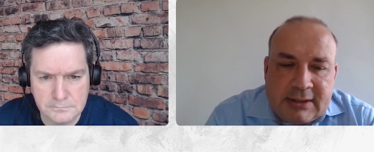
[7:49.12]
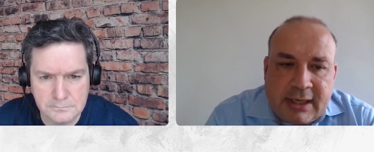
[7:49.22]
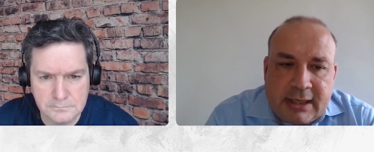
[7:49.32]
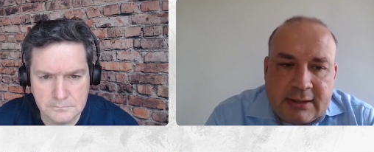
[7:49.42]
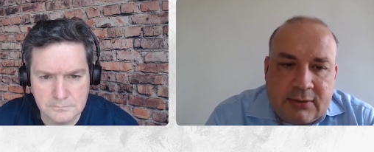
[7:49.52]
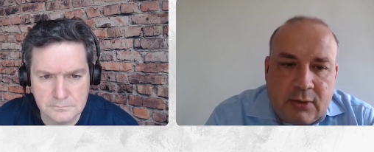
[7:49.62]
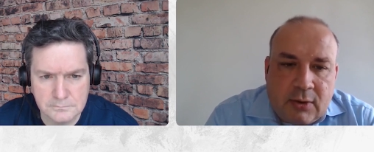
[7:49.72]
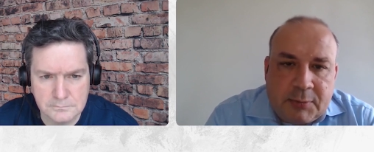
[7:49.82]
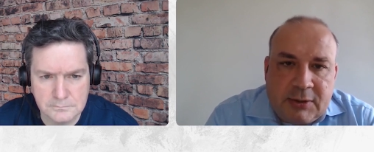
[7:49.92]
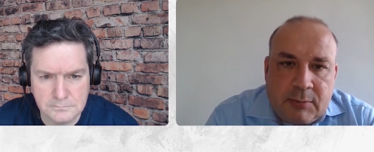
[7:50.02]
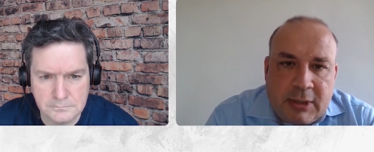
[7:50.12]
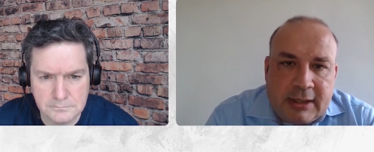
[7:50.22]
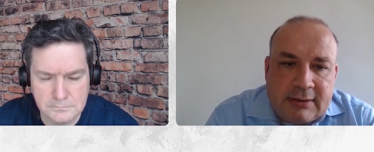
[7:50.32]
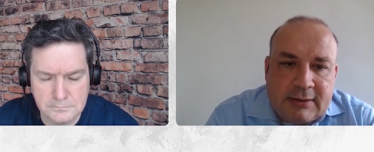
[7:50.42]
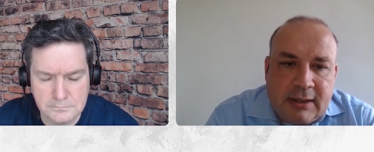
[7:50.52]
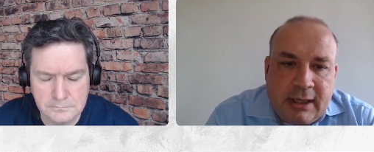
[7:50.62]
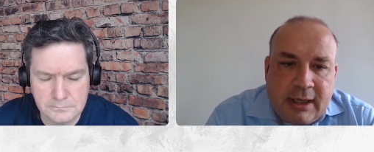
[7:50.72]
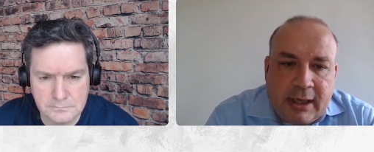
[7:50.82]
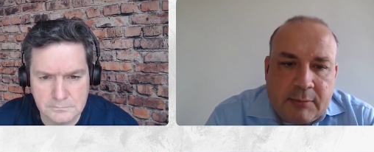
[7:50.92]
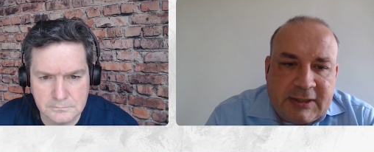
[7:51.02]
Speaker 1: designers to optimize
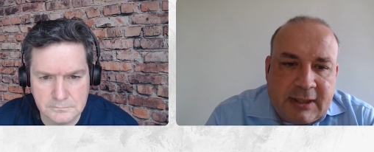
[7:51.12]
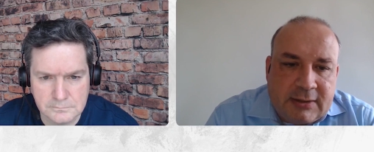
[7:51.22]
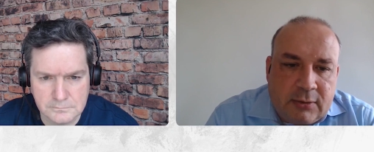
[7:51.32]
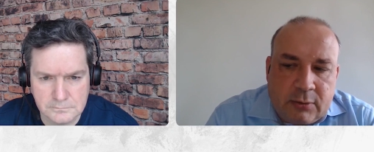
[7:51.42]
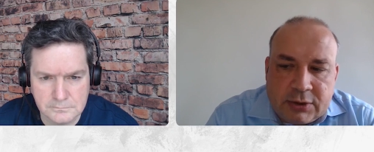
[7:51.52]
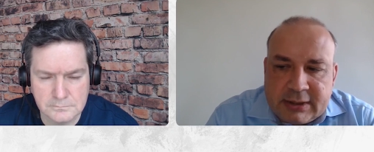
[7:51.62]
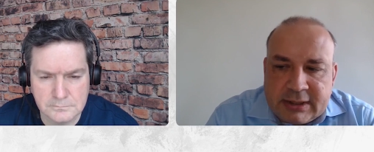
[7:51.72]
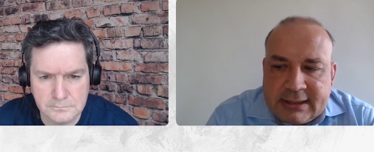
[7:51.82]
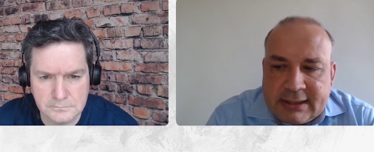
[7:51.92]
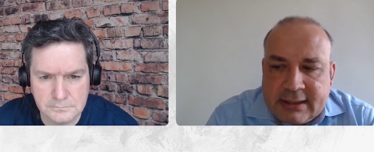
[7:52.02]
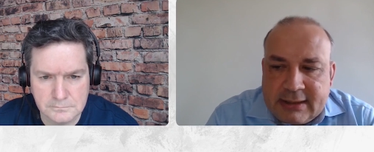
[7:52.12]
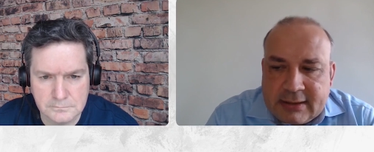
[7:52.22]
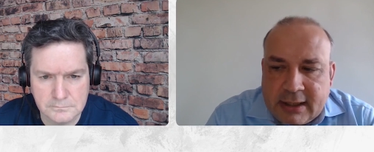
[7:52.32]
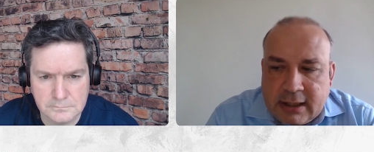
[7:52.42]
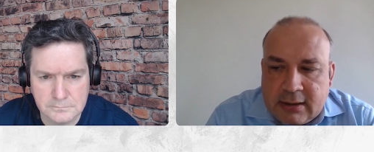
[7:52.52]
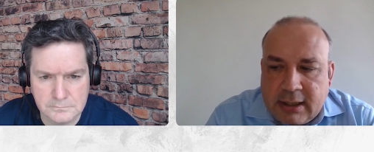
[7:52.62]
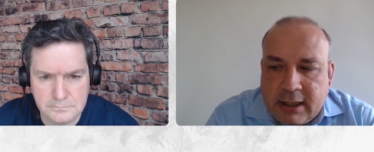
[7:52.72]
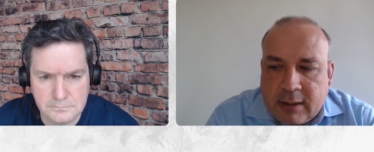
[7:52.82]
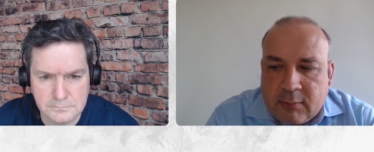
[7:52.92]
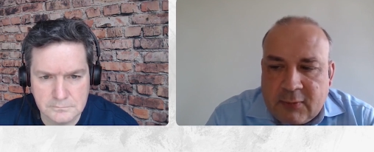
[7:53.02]
um, their solutions and their design
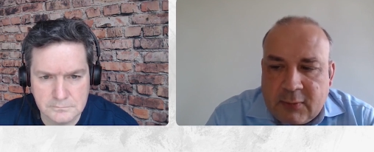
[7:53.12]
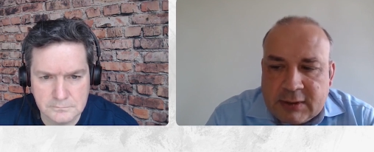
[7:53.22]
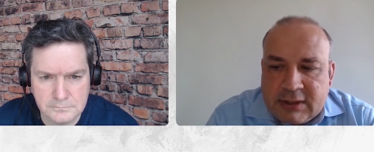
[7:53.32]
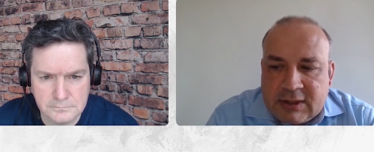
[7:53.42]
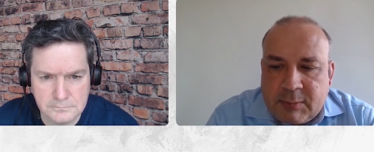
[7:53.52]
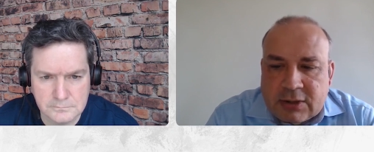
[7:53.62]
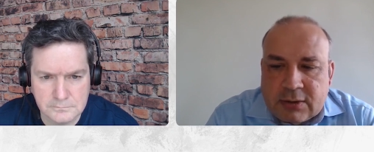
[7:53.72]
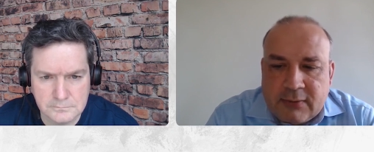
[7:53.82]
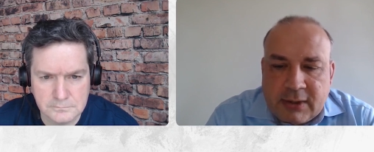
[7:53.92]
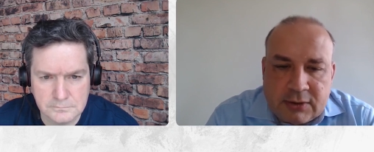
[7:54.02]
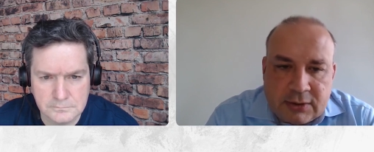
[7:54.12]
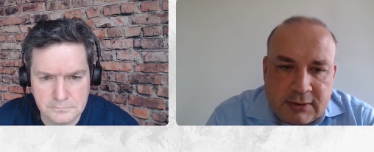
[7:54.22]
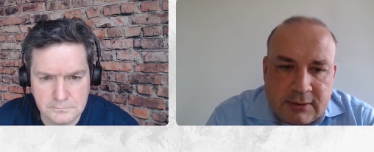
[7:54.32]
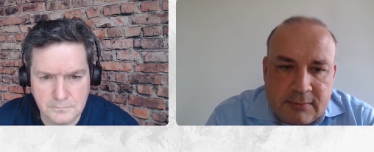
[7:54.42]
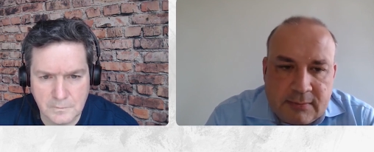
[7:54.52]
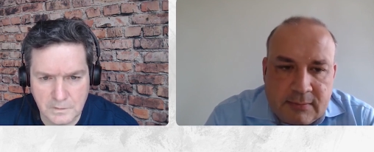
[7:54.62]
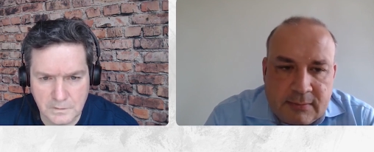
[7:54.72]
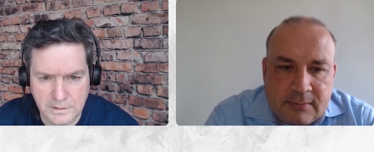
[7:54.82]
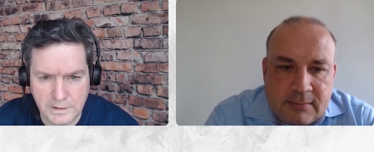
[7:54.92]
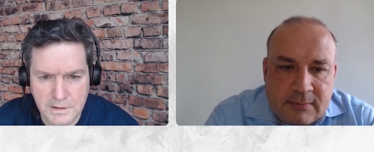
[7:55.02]
um, for these special functions.
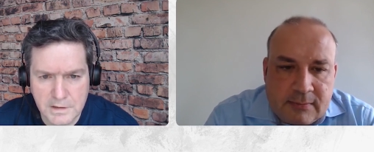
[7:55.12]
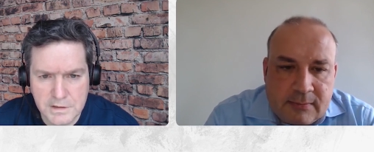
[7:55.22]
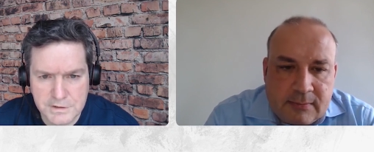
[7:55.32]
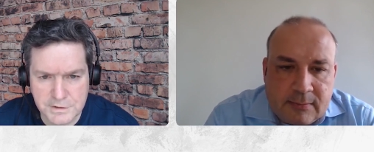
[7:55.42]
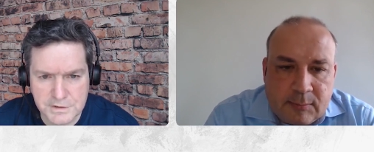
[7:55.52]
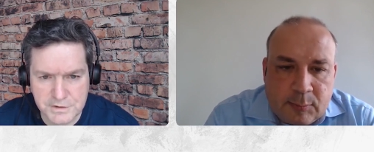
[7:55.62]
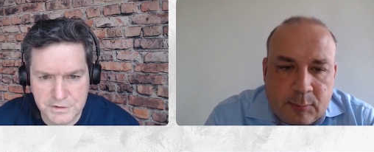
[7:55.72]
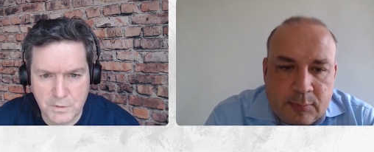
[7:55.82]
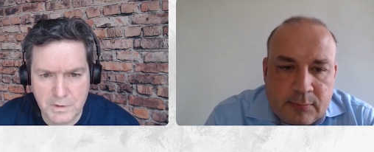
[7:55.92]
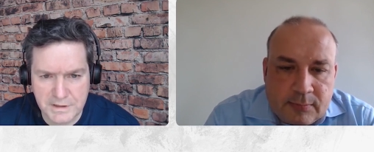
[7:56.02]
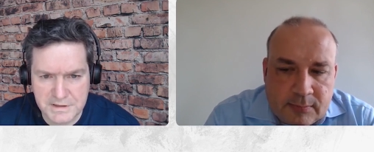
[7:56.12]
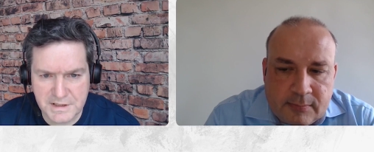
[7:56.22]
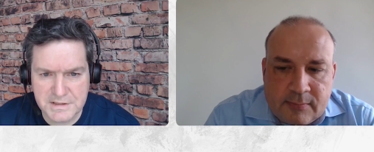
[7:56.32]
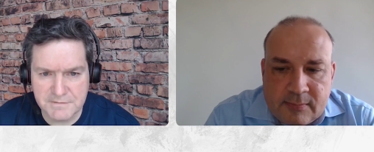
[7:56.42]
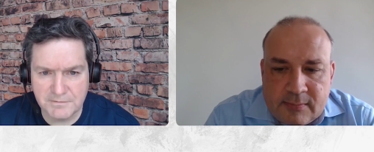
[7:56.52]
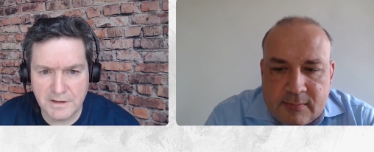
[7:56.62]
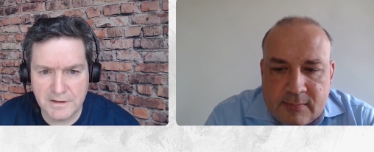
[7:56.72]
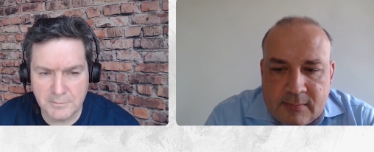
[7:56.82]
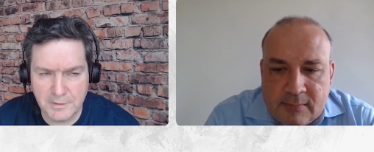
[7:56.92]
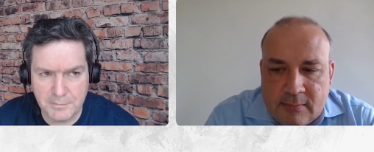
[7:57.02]
Speaker 2: Okay, so there's quite an extensive
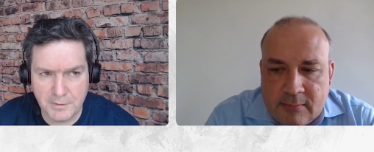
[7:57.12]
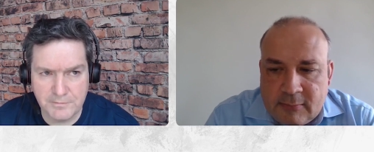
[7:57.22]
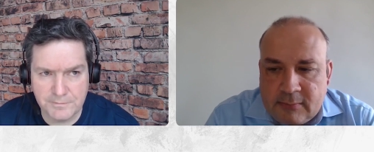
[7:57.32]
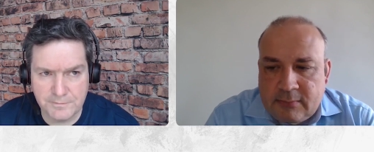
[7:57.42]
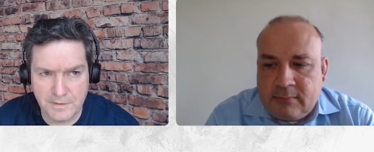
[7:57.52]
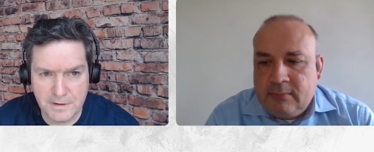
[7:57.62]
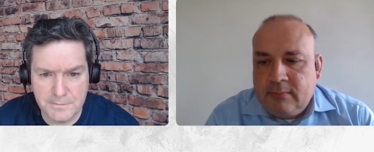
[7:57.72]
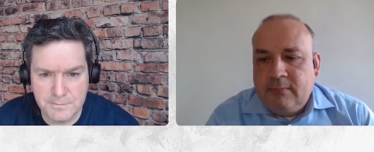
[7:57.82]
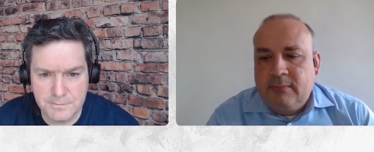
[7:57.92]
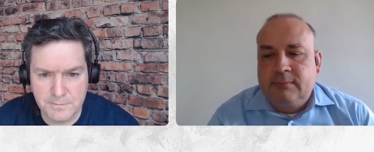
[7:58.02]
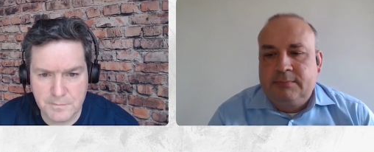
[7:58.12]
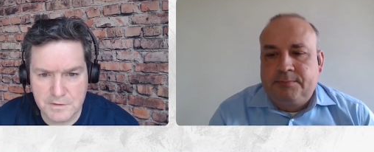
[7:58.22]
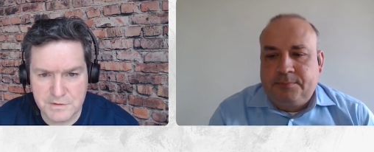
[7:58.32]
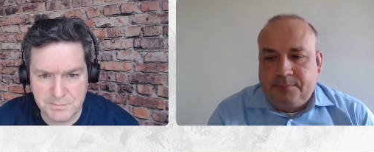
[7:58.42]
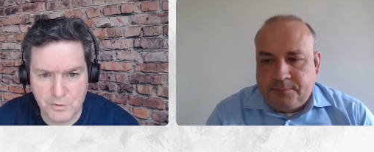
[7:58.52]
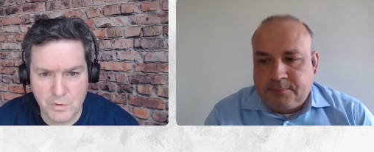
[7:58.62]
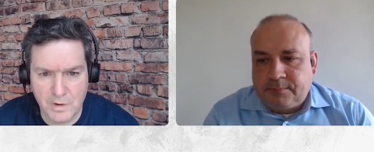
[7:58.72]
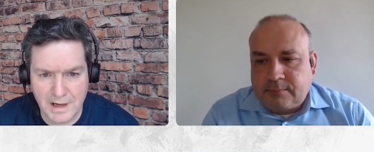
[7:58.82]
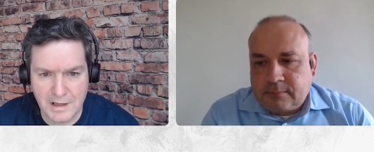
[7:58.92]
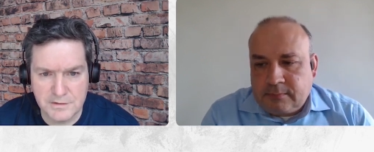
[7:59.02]
lineup there, both of um,
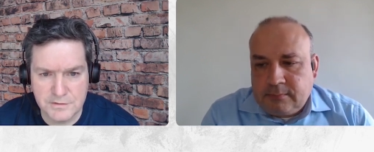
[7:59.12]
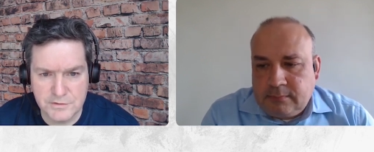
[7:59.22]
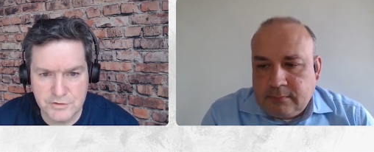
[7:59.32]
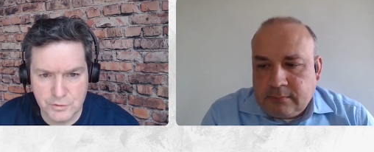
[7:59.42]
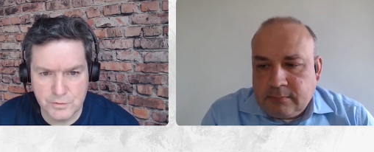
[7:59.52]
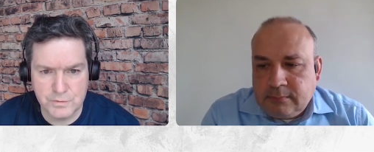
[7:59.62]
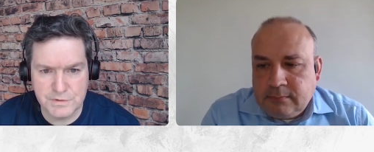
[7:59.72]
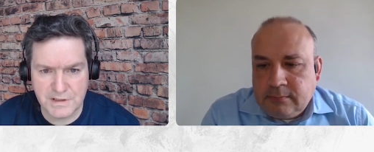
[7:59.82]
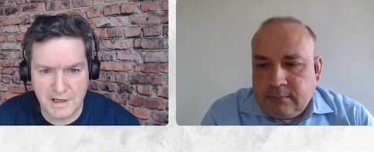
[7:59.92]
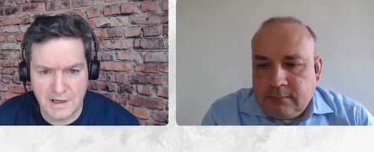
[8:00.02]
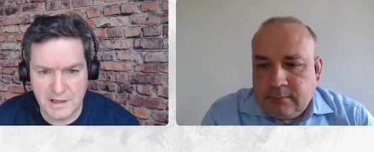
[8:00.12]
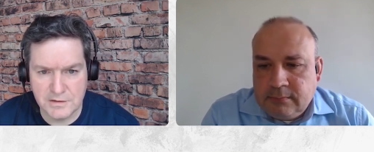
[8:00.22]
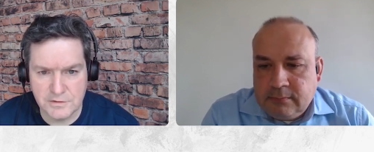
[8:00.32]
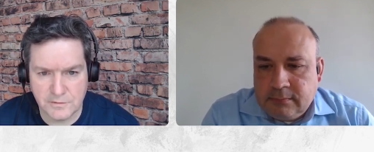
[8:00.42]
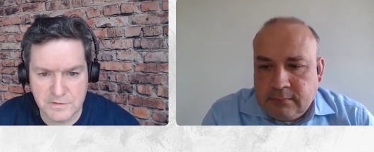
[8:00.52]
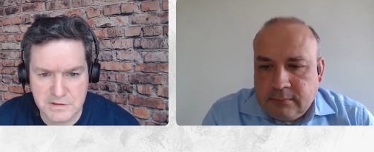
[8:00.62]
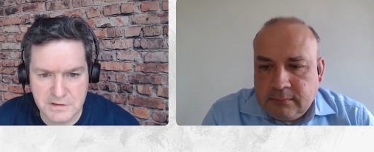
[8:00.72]
support and tools, and